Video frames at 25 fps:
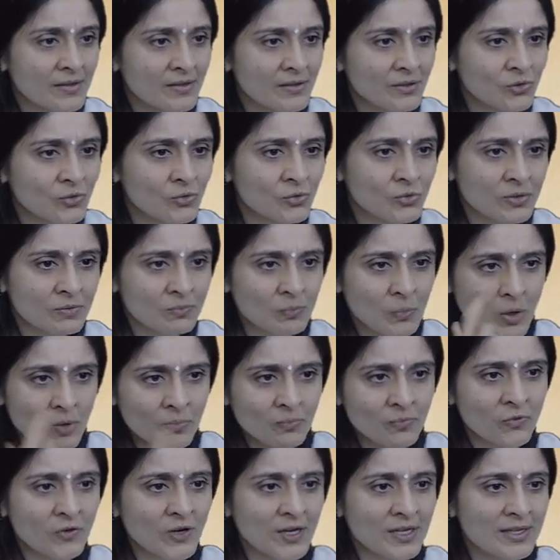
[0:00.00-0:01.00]
You
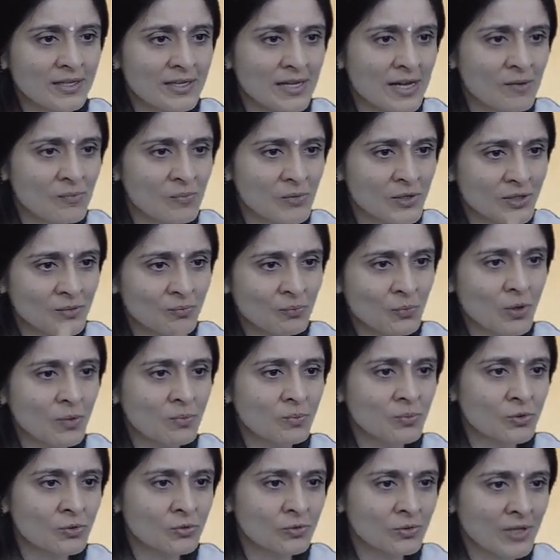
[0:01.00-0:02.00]
pop one tablet,
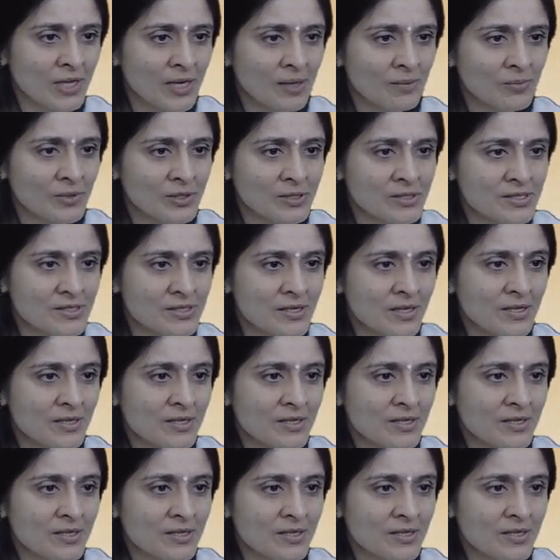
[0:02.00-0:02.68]
pop two tablets.